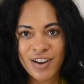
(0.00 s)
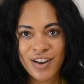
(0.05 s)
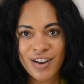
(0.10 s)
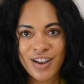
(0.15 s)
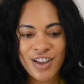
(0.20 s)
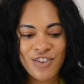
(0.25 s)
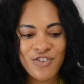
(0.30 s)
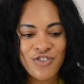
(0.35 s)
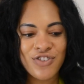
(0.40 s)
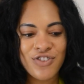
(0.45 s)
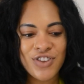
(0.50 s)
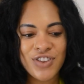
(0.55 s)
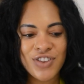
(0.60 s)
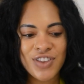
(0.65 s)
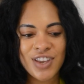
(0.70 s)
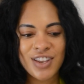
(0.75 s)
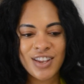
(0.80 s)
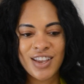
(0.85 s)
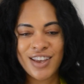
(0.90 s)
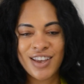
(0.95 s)
I'm just
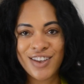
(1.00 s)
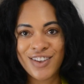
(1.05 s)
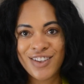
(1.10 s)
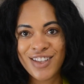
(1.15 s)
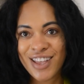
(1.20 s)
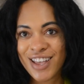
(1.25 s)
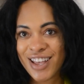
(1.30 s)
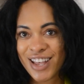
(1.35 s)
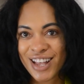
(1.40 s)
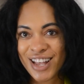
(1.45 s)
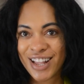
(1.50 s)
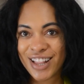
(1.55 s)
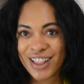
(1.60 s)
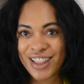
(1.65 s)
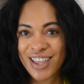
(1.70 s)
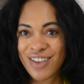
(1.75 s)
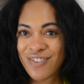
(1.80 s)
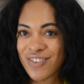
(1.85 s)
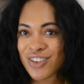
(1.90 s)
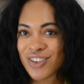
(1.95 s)
gonna
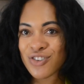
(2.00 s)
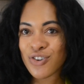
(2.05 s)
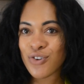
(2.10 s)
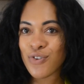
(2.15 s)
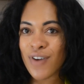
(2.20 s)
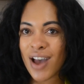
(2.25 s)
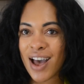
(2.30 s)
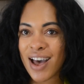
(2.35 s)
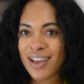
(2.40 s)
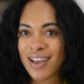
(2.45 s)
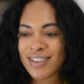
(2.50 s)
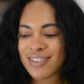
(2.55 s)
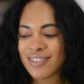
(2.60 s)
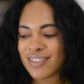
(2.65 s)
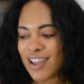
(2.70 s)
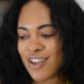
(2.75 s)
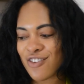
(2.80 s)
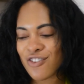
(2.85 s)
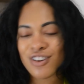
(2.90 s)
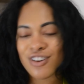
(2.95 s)
leave it to
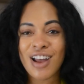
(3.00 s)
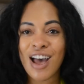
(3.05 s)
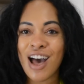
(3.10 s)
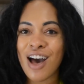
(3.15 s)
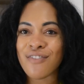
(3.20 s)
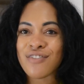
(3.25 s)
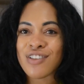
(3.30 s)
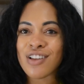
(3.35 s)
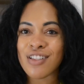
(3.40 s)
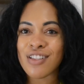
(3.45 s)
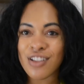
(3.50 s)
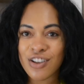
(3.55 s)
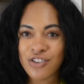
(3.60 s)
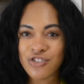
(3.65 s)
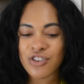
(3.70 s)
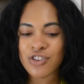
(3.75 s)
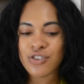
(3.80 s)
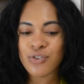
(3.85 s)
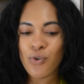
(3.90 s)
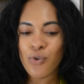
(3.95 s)
rest, and you're gonna have
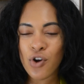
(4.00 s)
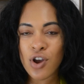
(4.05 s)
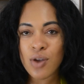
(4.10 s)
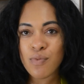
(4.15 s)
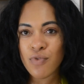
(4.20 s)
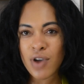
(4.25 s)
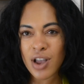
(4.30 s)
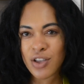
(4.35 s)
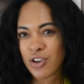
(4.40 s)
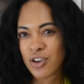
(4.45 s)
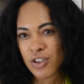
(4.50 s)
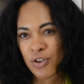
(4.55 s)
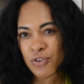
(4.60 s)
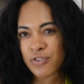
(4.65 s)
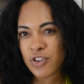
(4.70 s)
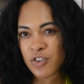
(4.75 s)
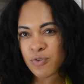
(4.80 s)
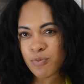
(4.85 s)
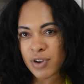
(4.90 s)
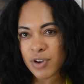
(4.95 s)
delicious cornbread. You could
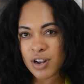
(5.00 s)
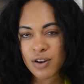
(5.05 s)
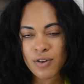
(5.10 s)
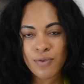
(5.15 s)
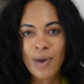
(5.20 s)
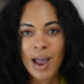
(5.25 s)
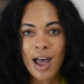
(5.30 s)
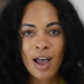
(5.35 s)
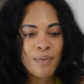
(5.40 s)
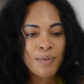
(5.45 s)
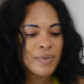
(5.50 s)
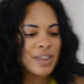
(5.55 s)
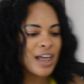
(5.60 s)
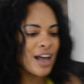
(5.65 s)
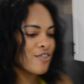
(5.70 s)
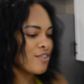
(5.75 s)
also spread it around, but I